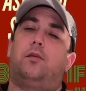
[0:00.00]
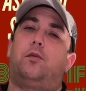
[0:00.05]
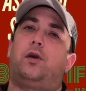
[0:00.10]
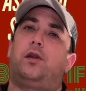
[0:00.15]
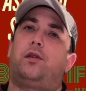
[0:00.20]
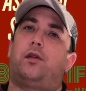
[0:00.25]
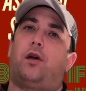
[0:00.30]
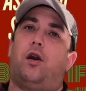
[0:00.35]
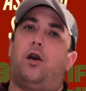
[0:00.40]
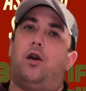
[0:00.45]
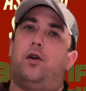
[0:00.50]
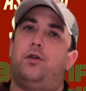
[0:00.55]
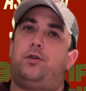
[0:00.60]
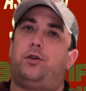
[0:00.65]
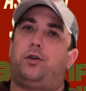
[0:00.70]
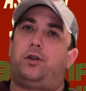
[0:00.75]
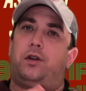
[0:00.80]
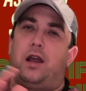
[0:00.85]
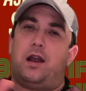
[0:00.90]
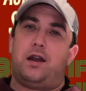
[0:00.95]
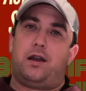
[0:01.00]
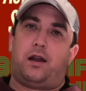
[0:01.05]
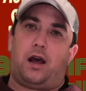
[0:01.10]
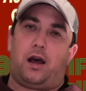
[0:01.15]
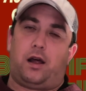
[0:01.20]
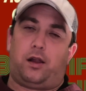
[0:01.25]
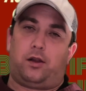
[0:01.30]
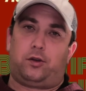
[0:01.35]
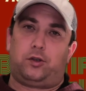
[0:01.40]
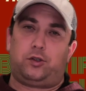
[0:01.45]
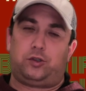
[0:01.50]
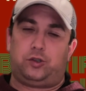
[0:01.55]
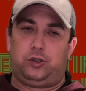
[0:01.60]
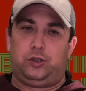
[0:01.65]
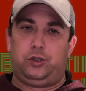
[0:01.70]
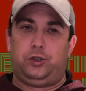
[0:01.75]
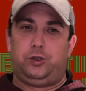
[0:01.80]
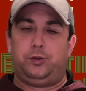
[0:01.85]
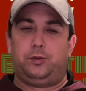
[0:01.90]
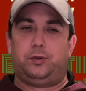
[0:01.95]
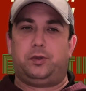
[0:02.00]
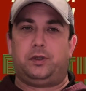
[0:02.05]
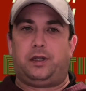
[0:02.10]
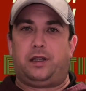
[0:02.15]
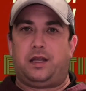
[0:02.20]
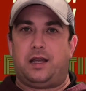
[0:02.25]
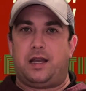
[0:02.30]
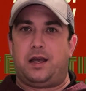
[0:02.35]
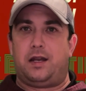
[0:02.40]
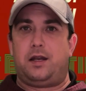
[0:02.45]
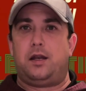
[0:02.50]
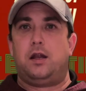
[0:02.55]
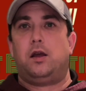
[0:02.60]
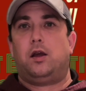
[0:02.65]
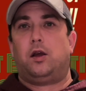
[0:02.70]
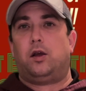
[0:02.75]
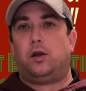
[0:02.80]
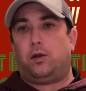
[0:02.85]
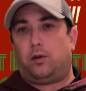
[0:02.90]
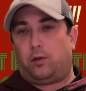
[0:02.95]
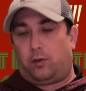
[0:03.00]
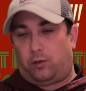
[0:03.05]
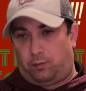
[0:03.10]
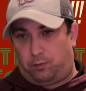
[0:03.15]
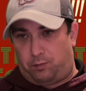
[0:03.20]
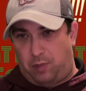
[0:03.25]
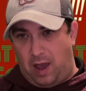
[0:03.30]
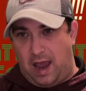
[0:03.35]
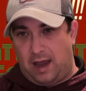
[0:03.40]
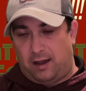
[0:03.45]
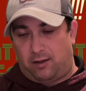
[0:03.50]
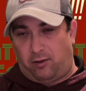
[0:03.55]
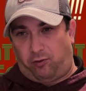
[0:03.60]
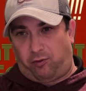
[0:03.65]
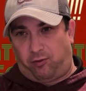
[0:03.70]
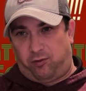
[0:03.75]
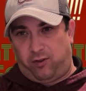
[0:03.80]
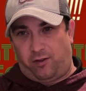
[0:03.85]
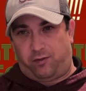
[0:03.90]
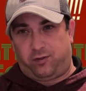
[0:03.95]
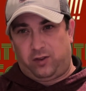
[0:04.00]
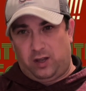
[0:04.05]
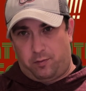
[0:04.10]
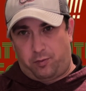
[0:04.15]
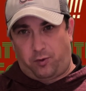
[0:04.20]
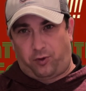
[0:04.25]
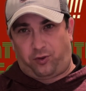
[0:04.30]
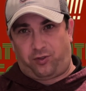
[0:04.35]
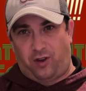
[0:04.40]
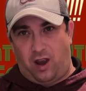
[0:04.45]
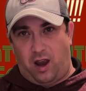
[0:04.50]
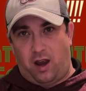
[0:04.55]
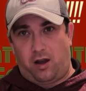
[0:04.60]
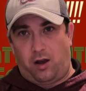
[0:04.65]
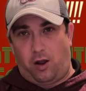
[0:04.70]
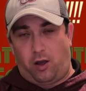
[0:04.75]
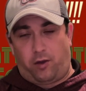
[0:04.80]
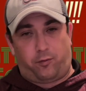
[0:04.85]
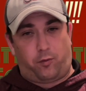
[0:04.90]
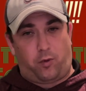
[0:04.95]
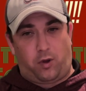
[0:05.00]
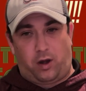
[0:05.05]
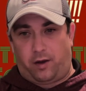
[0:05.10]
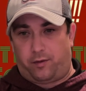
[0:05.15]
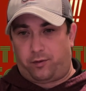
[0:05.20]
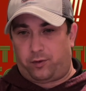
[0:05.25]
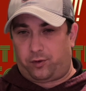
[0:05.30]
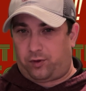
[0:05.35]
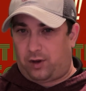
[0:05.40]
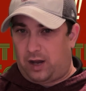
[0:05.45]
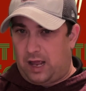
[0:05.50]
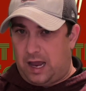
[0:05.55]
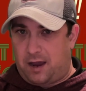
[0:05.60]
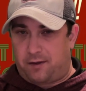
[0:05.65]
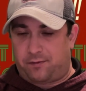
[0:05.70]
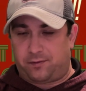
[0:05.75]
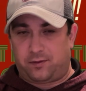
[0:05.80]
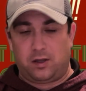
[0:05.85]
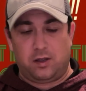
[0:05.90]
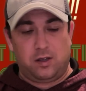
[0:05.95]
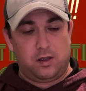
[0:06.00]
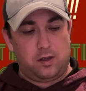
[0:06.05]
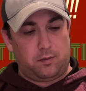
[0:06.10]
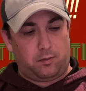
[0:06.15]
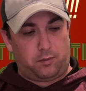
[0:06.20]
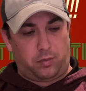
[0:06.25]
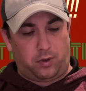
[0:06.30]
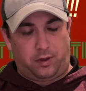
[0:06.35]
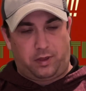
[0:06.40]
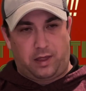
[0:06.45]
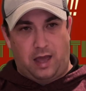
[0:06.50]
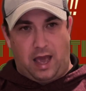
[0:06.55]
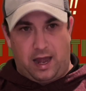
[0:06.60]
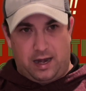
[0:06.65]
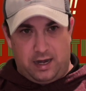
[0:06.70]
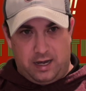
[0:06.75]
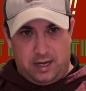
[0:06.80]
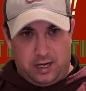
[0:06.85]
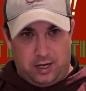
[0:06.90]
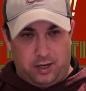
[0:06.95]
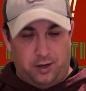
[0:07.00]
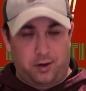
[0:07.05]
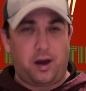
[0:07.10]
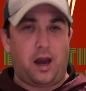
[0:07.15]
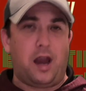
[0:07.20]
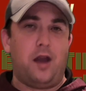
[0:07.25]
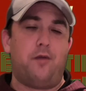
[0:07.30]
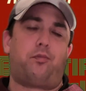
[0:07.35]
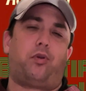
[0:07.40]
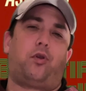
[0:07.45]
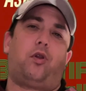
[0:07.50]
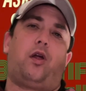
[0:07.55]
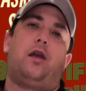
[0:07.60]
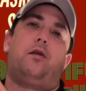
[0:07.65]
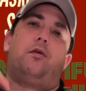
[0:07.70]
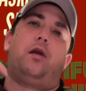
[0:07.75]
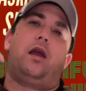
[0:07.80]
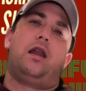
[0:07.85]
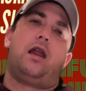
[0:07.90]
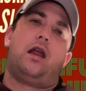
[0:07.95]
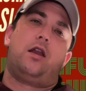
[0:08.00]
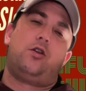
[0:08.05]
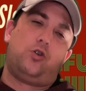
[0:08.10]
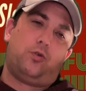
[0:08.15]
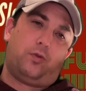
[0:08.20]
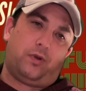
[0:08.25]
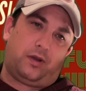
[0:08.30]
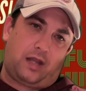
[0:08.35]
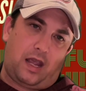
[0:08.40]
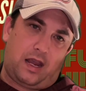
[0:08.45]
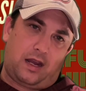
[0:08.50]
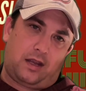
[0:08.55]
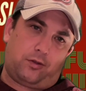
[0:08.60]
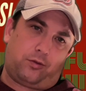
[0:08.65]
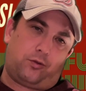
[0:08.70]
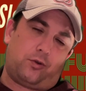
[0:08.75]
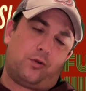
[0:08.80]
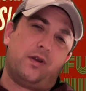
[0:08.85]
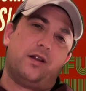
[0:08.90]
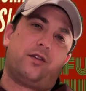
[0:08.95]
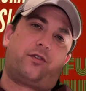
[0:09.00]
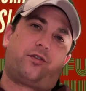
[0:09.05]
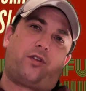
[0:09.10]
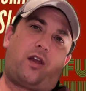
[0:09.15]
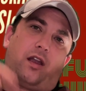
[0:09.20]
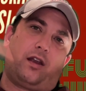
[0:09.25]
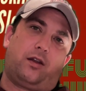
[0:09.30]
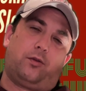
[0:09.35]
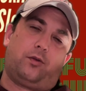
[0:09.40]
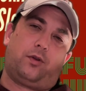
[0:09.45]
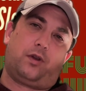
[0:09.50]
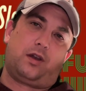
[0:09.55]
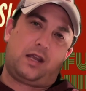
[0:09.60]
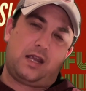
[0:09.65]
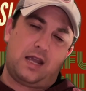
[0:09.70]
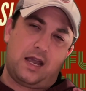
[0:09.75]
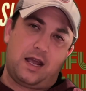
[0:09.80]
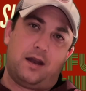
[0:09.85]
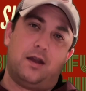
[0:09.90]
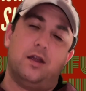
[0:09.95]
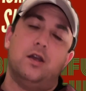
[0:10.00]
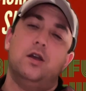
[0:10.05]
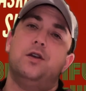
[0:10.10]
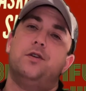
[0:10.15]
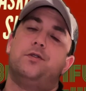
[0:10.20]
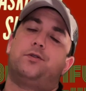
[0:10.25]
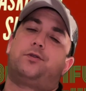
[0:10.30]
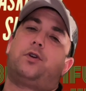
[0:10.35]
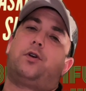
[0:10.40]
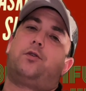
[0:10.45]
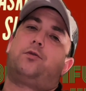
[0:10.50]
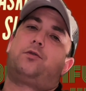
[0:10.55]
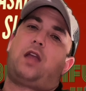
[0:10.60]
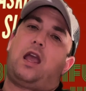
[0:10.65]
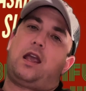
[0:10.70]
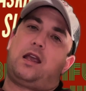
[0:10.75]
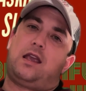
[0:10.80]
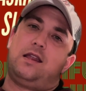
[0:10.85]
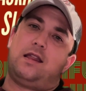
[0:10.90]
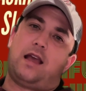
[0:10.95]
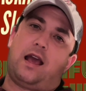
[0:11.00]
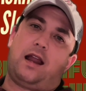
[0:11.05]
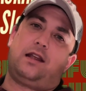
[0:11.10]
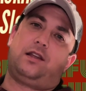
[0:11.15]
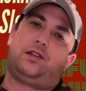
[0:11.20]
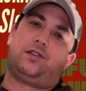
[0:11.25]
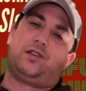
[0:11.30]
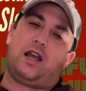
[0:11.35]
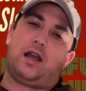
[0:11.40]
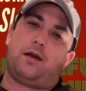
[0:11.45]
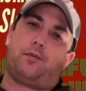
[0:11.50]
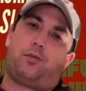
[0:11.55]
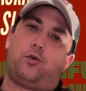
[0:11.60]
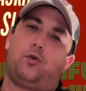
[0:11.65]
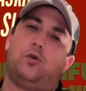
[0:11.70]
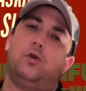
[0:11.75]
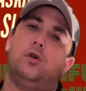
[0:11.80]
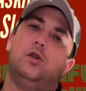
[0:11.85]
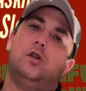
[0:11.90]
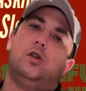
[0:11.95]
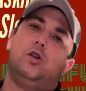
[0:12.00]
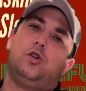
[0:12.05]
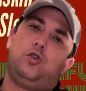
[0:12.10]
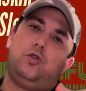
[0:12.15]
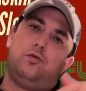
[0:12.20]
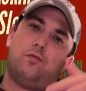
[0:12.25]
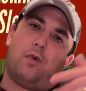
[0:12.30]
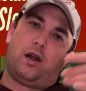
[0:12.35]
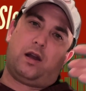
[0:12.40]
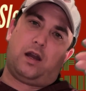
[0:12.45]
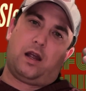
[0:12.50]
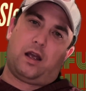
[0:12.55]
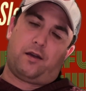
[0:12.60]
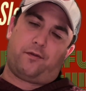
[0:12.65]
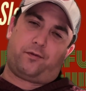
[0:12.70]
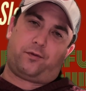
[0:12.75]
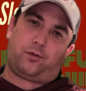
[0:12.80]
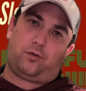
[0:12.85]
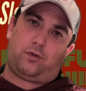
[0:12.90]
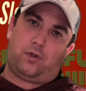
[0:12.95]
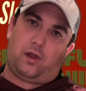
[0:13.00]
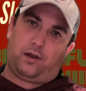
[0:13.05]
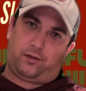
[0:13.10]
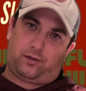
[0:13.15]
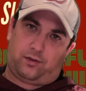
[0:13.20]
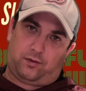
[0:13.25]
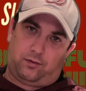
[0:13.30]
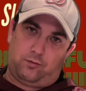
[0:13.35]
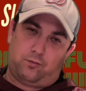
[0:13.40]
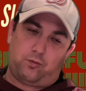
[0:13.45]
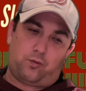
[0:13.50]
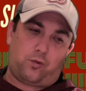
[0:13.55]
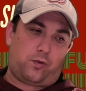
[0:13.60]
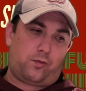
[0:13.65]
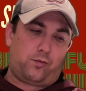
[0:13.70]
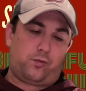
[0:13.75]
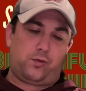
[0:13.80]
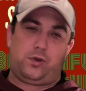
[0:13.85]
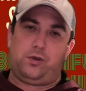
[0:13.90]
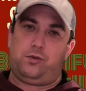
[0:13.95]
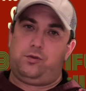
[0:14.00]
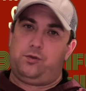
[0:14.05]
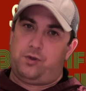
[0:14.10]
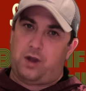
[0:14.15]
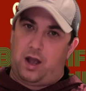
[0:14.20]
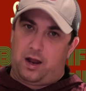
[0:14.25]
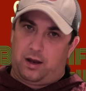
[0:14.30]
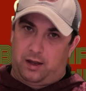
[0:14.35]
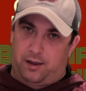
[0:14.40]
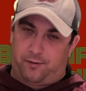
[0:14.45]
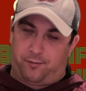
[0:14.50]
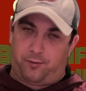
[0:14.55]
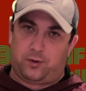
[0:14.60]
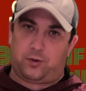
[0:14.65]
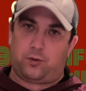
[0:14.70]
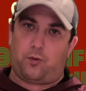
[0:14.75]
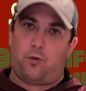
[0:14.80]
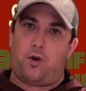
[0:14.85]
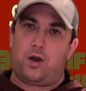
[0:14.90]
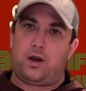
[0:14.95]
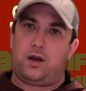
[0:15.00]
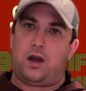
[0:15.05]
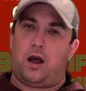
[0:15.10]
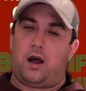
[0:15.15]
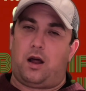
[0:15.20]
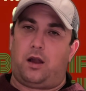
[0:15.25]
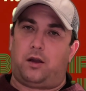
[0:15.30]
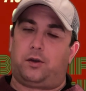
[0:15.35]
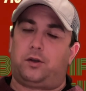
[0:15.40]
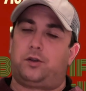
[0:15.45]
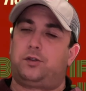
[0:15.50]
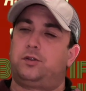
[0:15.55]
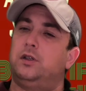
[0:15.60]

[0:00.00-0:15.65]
with under $10, you would then bank 50% of whatever's left, put that in here and play, and then you would take it through and cycle it again. So taking that example, you might have, you got left with $20.